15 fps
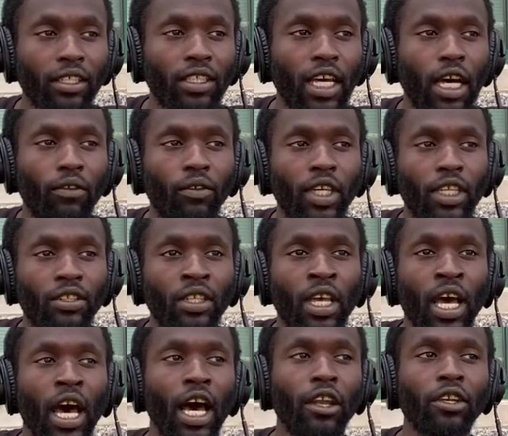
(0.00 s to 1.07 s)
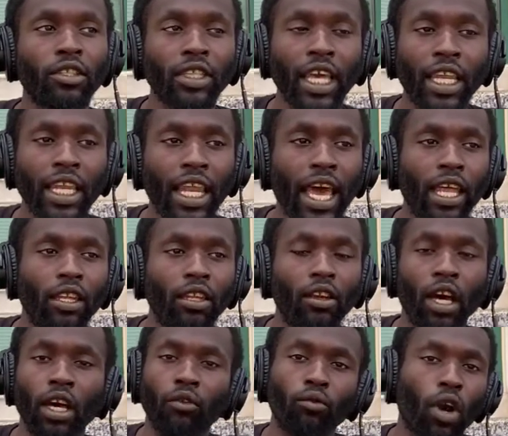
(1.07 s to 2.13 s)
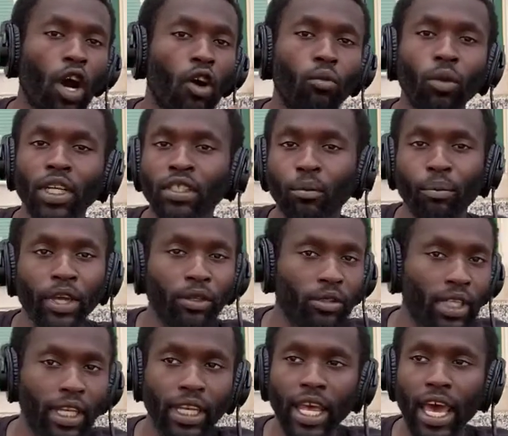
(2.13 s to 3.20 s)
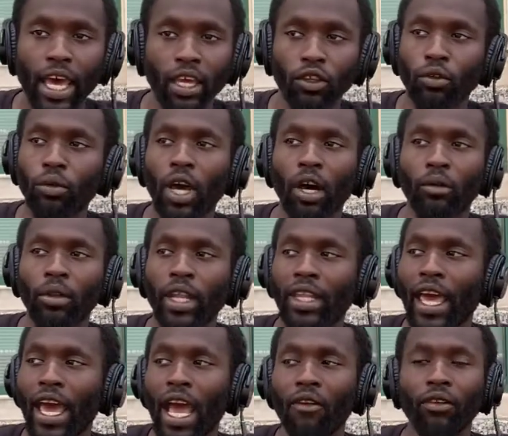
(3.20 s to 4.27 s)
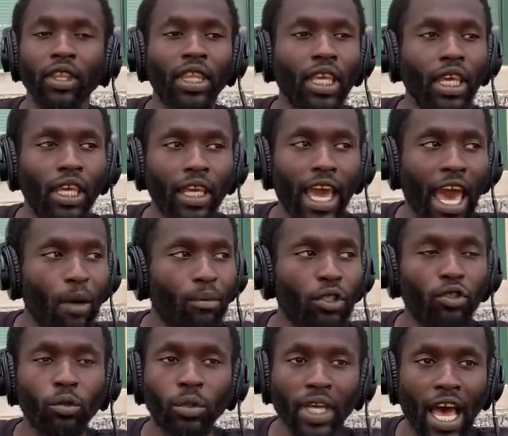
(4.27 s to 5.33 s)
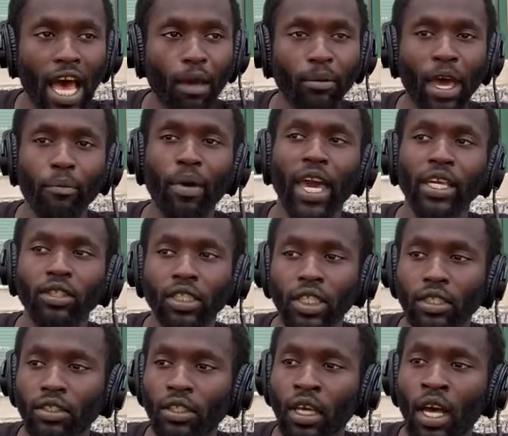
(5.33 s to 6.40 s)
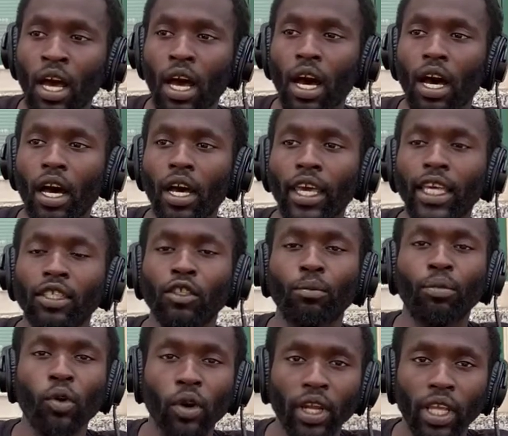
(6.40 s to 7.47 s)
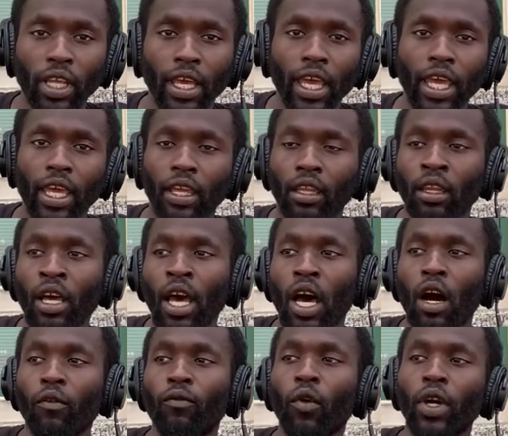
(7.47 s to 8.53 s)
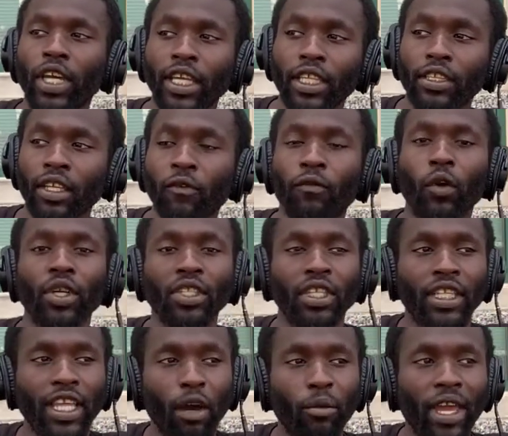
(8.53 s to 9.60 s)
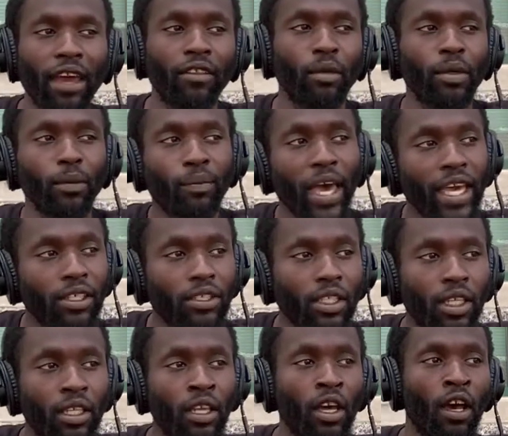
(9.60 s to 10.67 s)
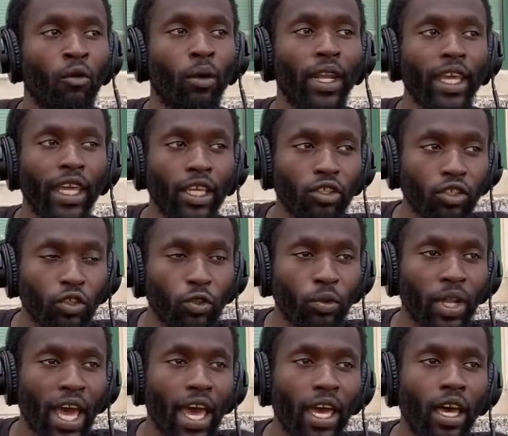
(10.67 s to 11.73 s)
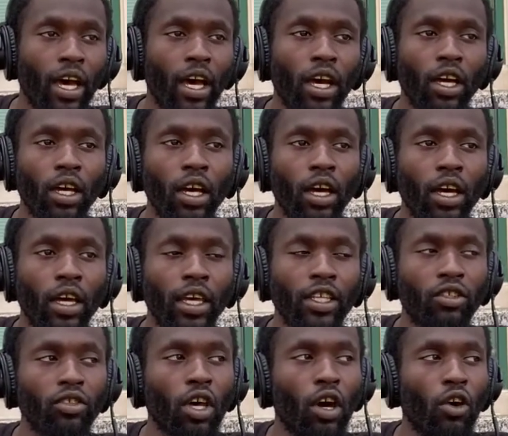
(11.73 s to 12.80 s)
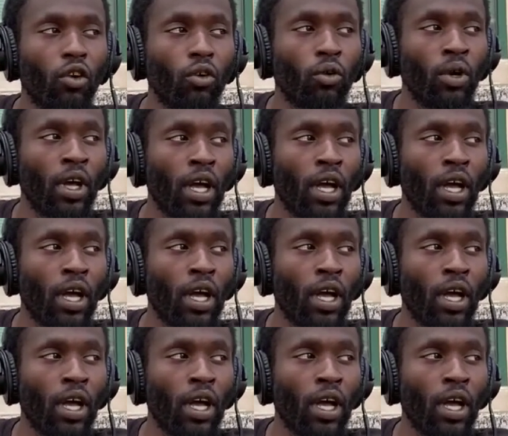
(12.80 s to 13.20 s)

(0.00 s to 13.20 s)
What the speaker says: of is understanding that Rome wasn't built in a day. That everything happens through time. That patience is important, and it is unfortunate that we have to be patient with an issue that is so